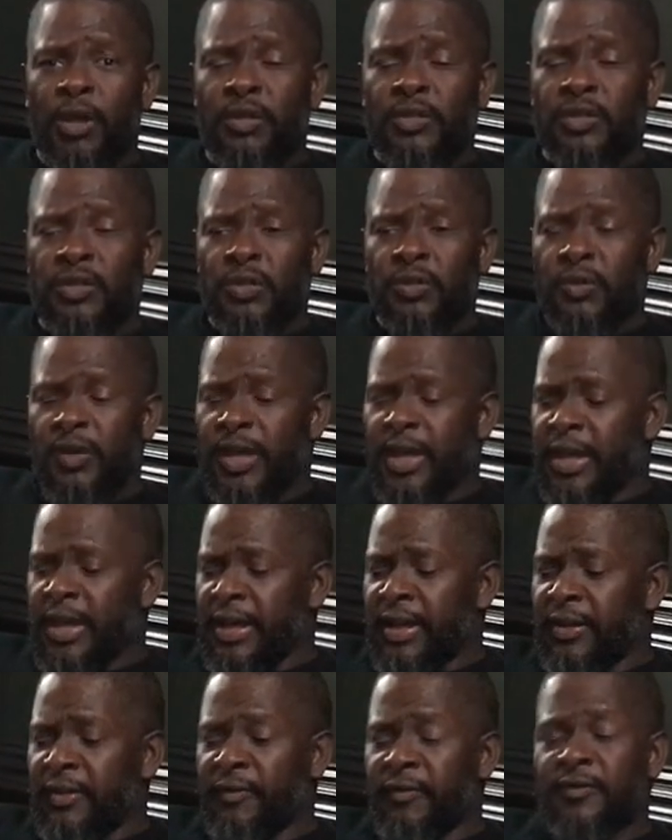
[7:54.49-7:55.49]
also
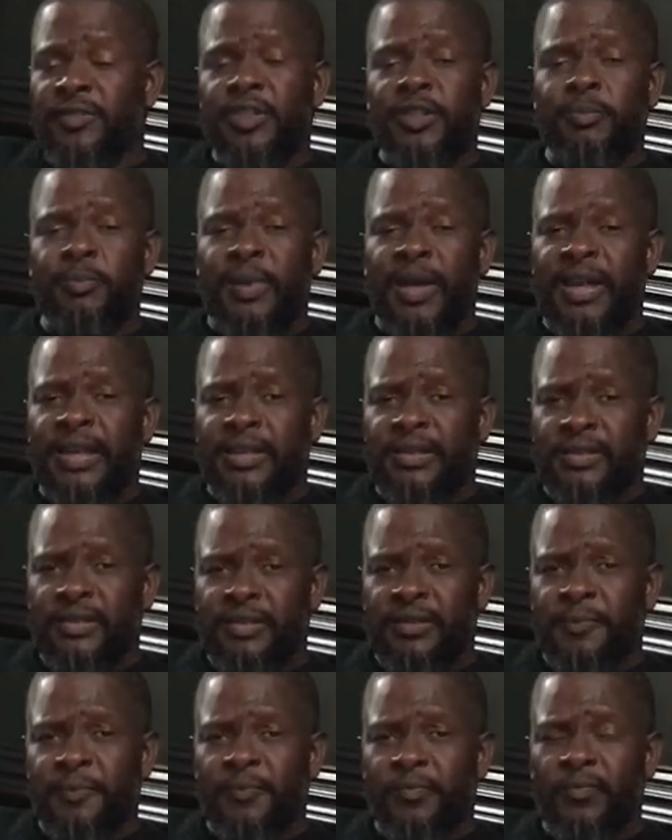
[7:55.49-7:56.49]
have
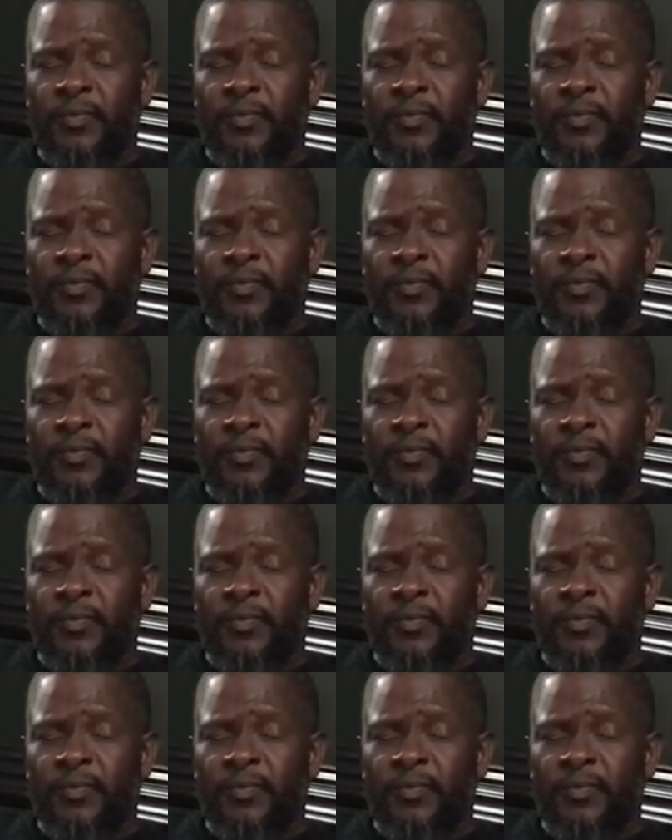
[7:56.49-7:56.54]
spice.